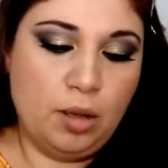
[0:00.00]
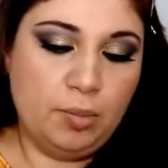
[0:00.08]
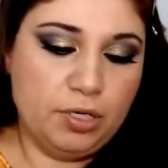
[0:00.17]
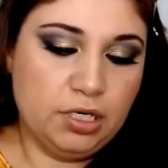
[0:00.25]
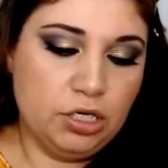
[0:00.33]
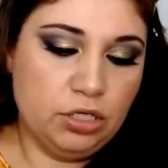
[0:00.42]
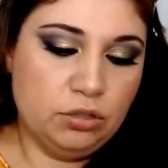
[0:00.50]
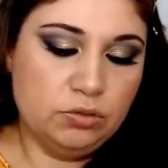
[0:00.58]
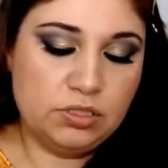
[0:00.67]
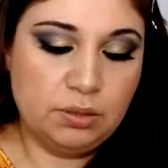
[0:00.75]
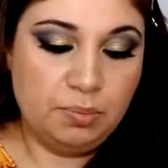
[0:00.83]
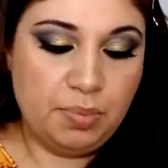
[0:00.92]
gonna use
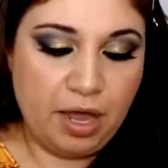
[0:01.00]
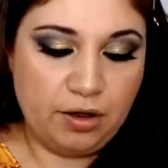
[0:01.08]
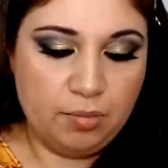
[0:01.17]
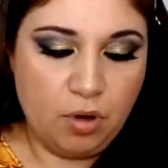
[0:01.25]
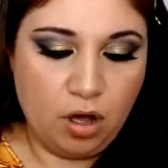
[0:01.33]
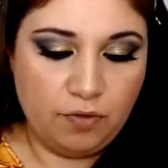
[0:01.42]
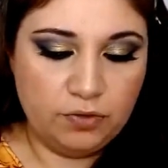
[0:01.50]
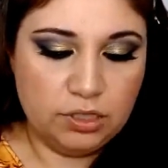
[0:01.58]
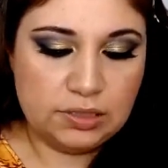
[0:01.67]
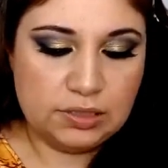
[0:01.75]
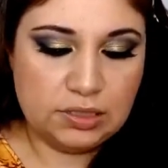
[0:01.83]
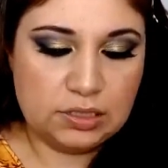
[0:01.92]
the Berry Marvelous.
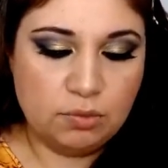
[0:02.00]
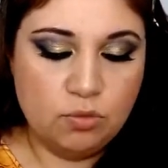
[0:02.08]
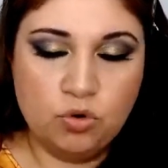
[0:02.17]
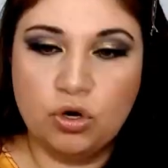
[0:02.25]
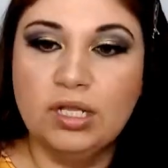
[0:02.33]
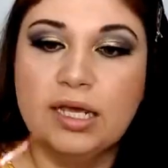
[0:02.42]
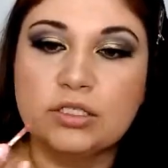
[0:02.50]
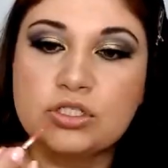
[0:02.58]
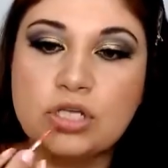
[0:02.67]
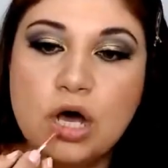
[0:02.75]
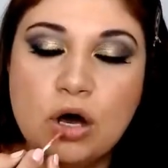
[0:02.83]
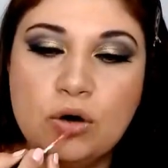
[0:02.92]
It's a more like
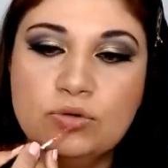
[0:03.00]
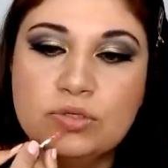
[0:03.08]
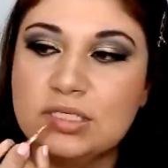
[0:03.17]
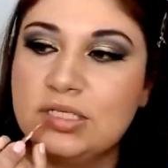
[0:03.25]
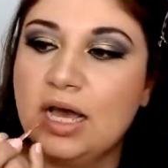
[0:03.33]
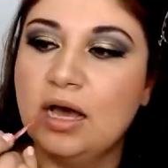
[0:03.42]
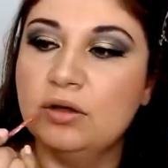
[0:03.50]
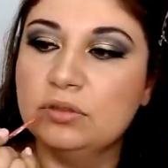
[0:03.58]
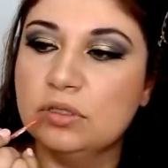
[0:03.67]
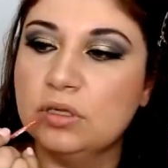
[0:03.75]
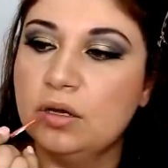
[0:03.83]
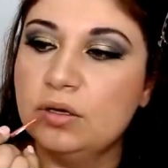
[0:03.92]
toned down
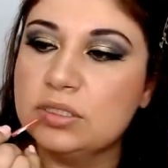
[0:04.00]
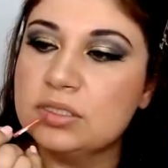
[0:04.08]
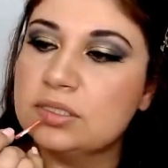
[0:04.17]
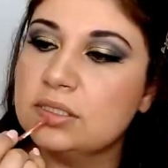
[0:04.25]
gloss.